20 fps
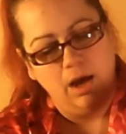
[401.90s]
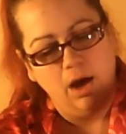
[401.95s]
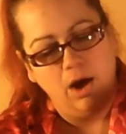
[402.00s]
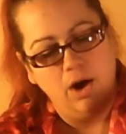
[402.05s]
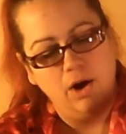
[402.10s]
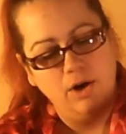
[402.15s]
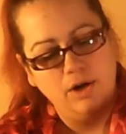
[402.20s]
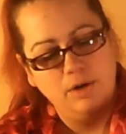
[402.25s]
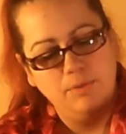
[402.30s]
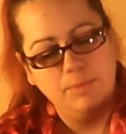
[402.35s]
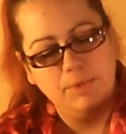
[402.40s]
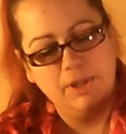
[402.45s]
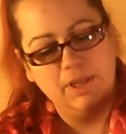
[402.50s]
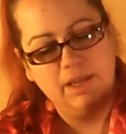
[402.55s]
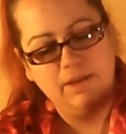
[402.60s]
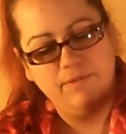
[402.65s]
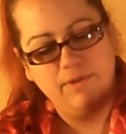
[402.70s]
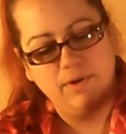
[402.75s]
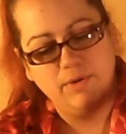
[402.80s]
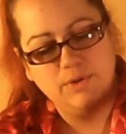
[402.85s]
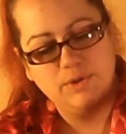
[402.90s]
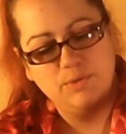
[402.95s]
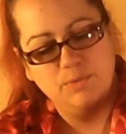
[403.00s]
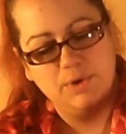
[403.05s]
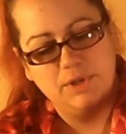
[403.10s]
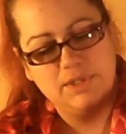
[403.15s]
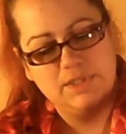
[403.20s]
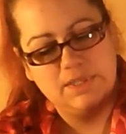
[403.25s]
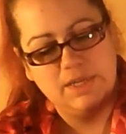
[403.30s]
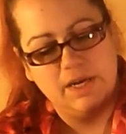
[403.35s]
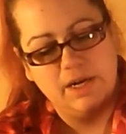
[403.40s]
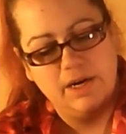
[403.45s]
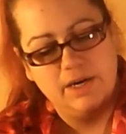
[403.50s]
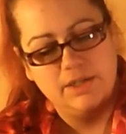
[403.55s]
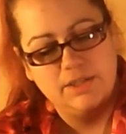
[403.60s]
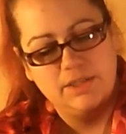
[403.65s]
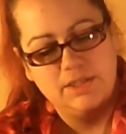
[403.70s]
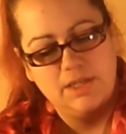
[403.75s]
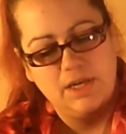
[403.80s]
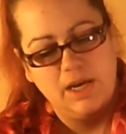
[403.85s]
Hard to believe I was once a
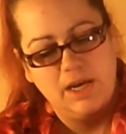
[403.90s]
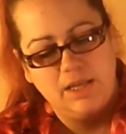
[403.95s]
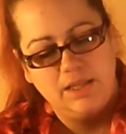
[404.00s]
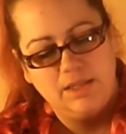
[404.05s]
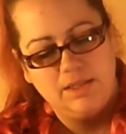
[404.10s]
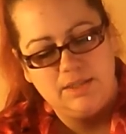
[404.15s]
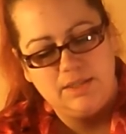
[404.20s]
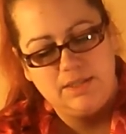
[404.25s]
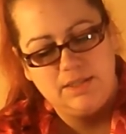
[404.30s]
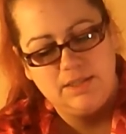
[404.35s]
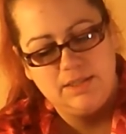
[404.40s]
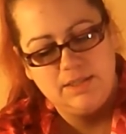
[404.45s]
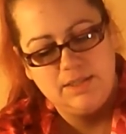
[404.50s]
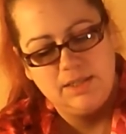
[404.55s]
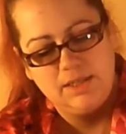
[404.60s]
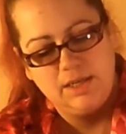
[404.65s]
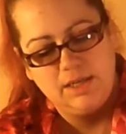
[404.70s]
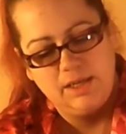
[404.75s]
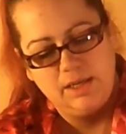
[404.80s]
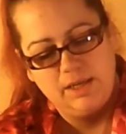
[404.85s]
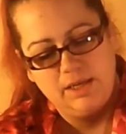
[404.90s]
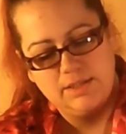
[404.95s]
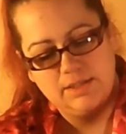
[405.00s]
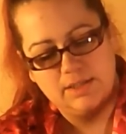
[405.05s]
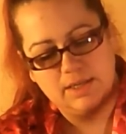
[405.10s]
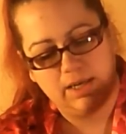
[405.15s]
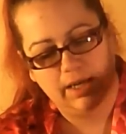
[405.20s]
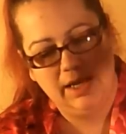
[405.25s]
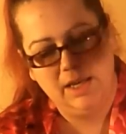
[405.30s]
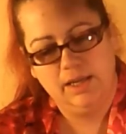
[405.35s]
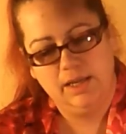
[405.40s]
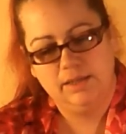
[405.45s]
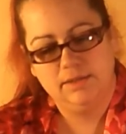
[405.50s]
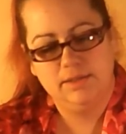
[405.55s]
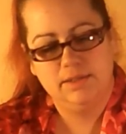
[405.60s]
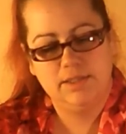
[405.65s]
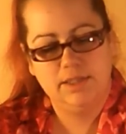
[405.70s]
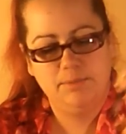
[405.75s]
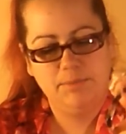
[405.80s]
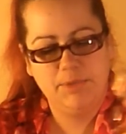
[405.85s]
hairstylist, isn't it, guys? I can't
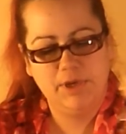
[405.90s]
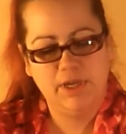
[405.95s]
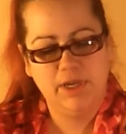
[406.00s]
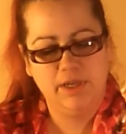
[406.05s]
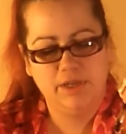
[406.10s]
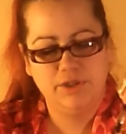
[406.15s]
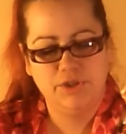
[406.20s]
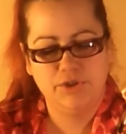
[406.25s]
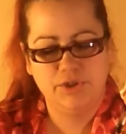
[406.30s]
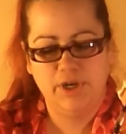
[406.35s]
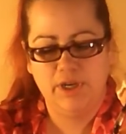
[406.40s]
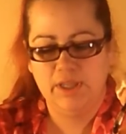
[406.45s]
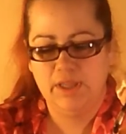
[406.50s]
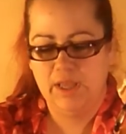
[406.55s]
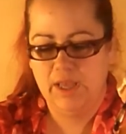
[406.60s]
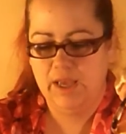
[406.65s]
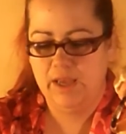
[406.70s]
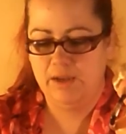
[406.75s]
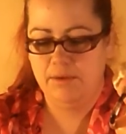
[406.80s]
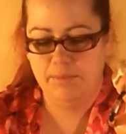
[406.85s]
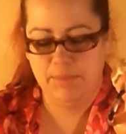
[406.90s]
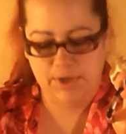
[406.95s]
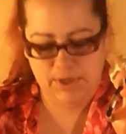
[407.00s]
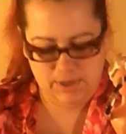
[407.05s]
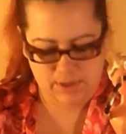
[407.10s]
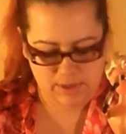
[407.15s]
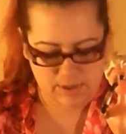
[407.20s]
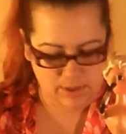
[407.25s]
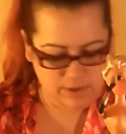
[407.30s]
seem to cut a straight line, but